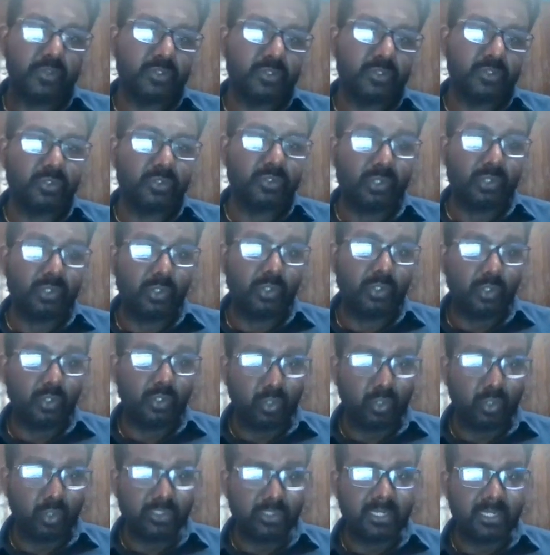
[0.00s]

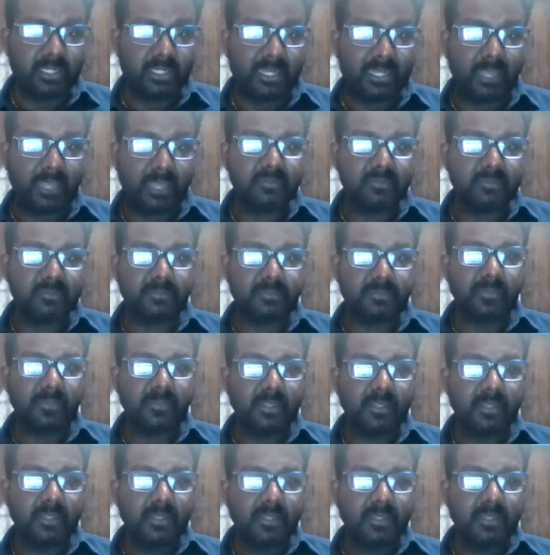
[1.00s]
know the names.
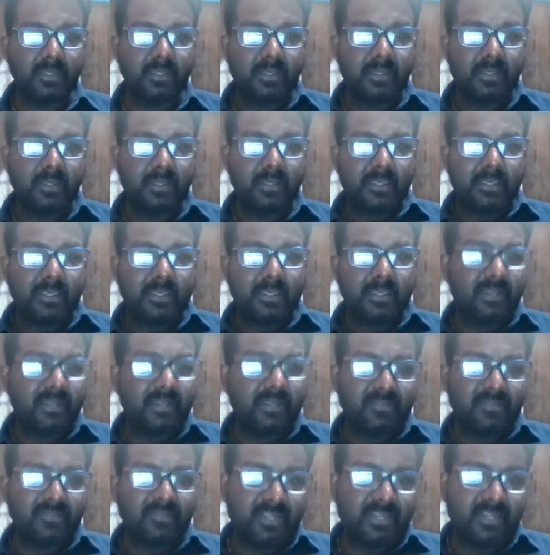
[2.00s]
Even
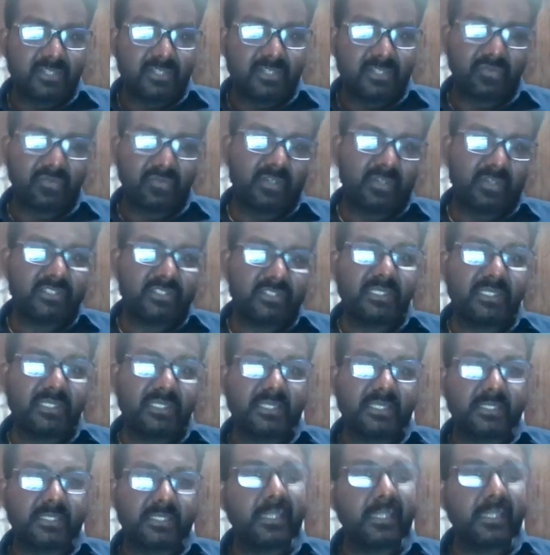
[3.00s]
if it is a first day
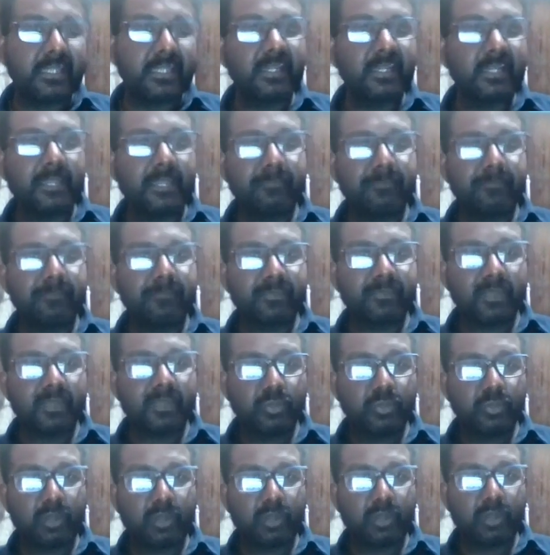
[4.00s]
or second day,
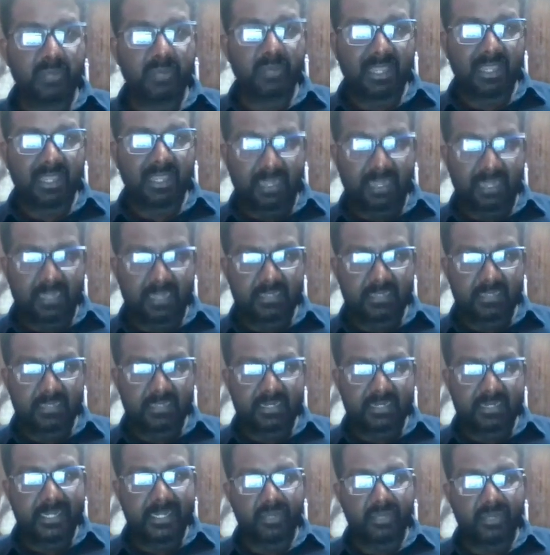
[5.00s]
you have to collect the
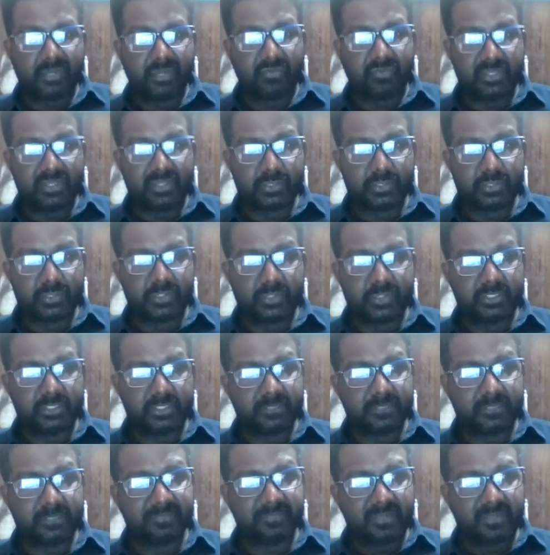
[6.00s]
data of each
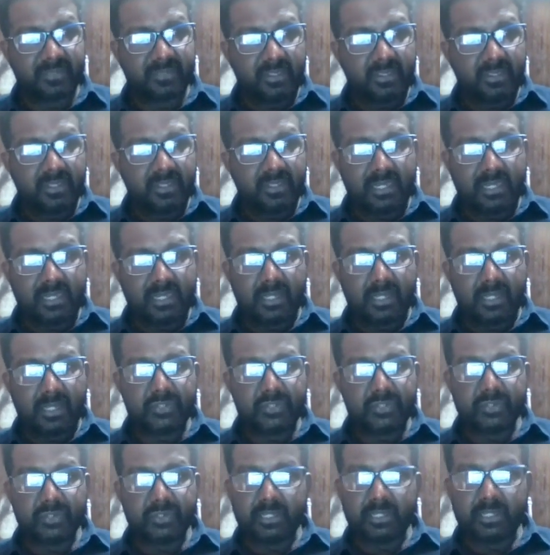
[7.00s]
student and you
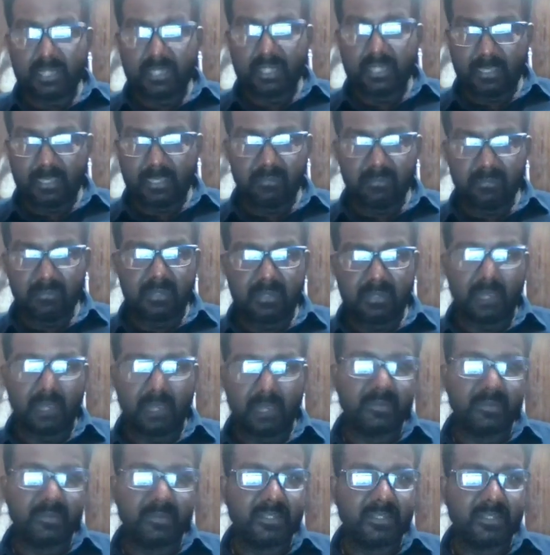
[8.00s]
should
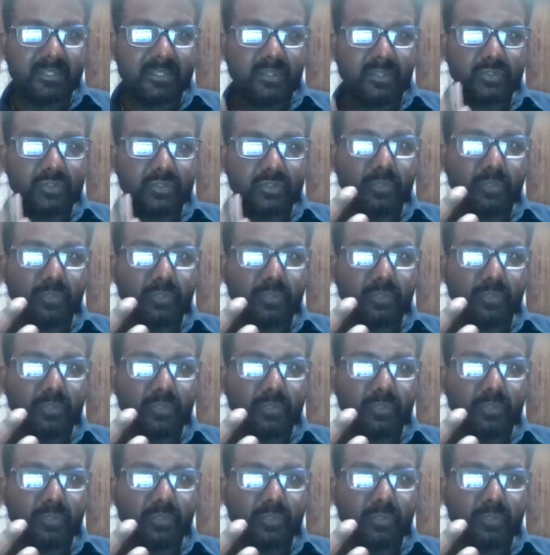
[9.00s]
you should